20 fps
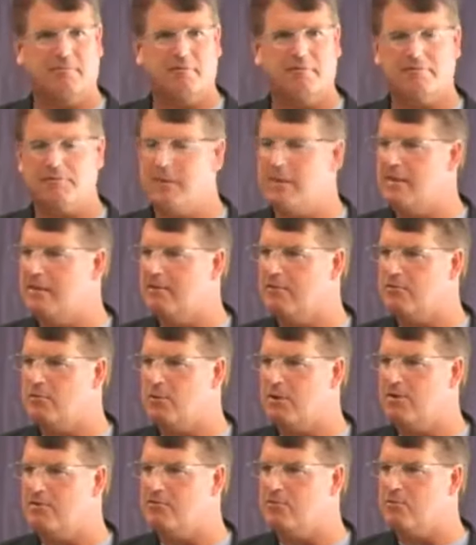15,
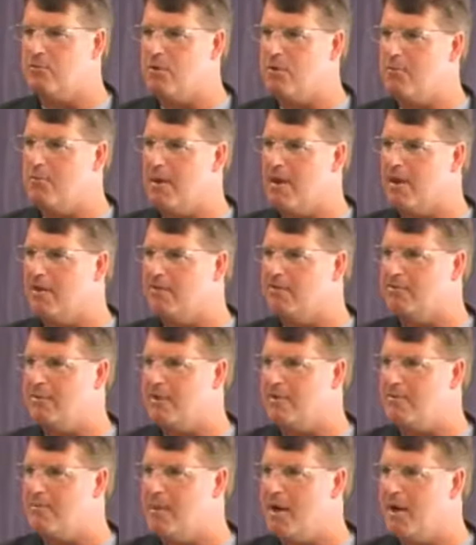20 square miles
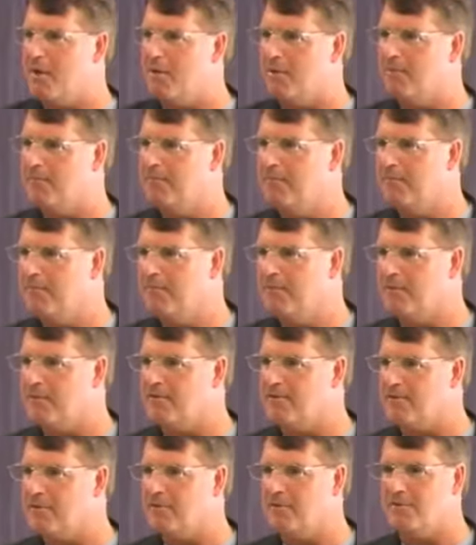out of power,
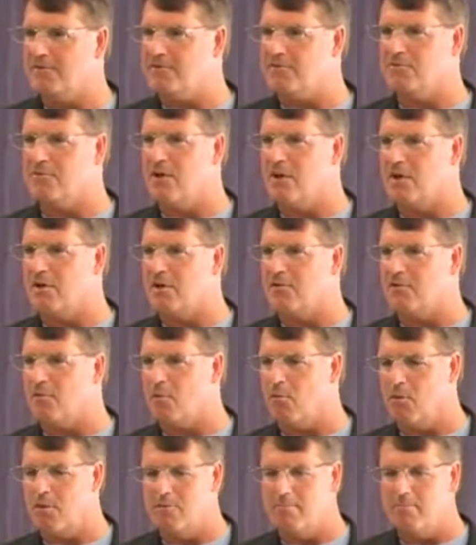because it'll just knock
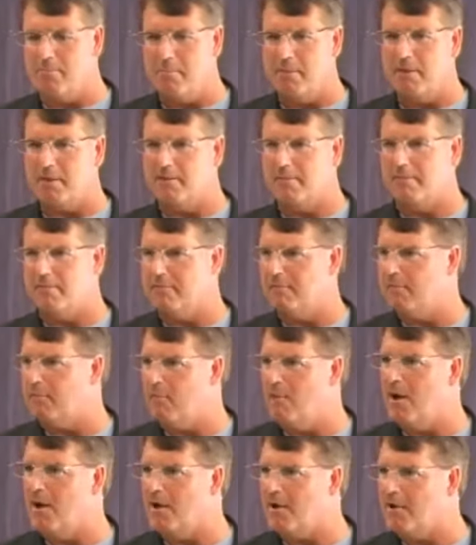over one big
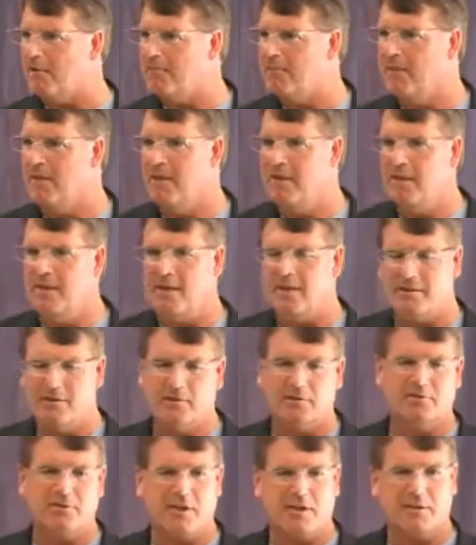wire, and
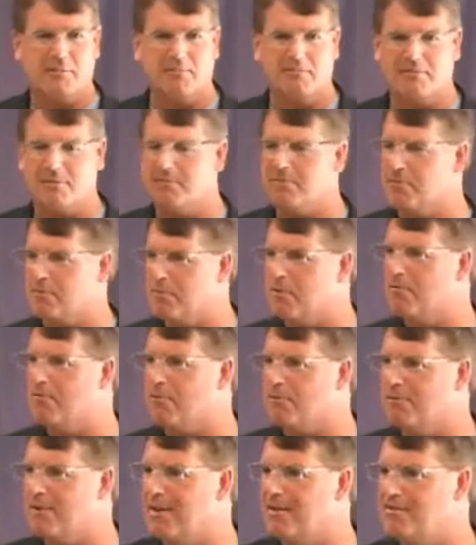it'll take them some 3 or
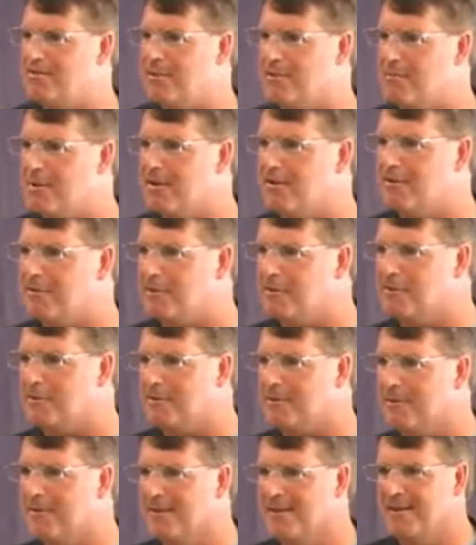4 days to come out there.
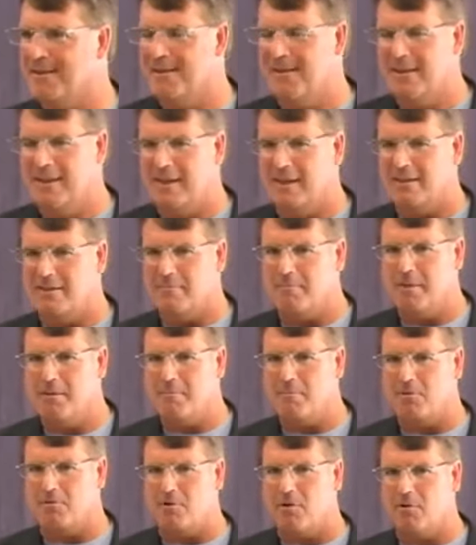And the
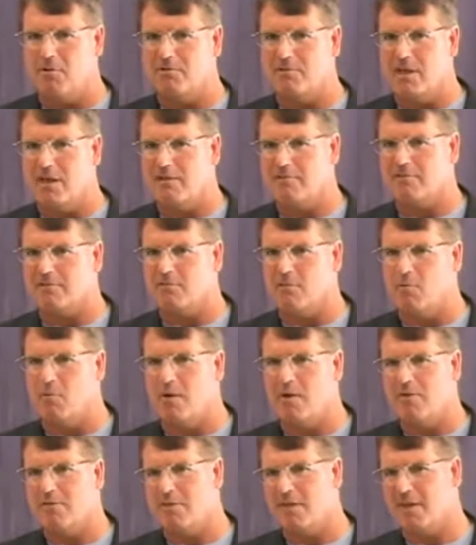people are always asking, well,
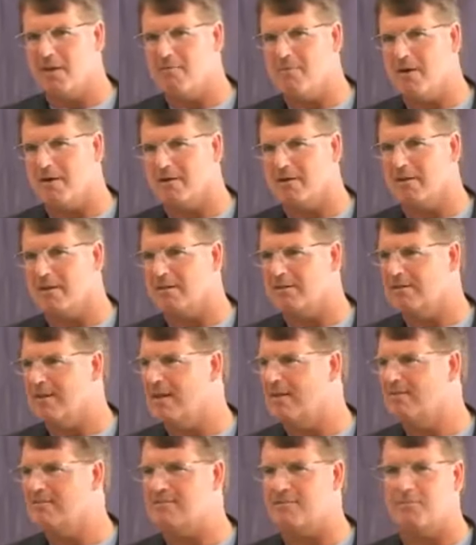why don't they come out and cut
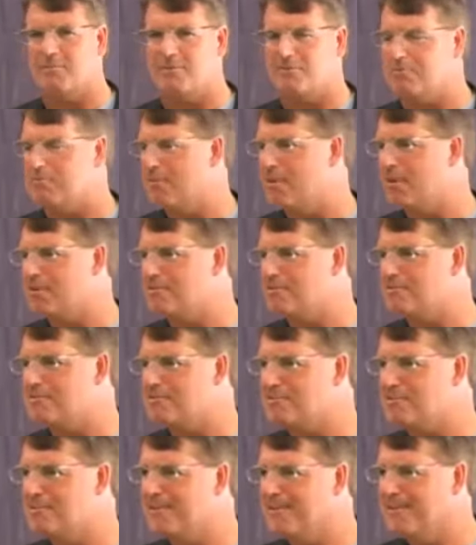down some of these
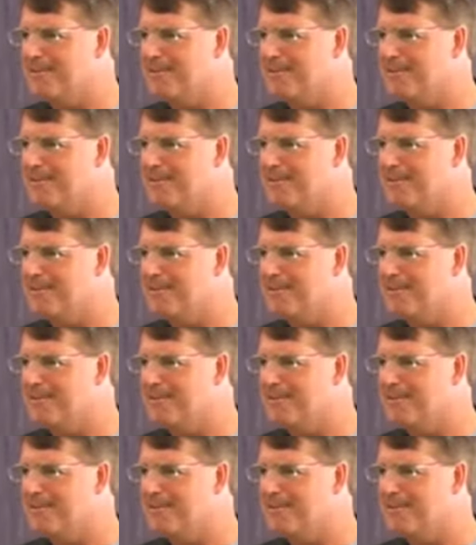branches?